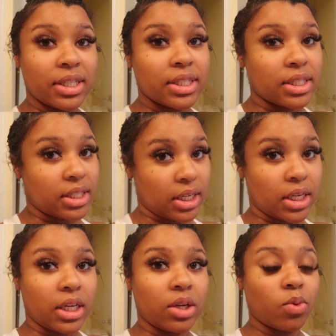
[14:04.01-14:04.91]

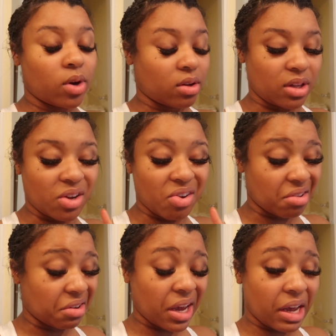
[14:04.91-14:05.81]
sticky, oily,
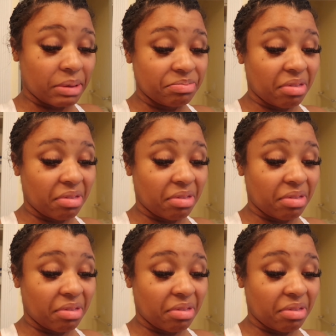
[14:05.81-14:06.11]
all that.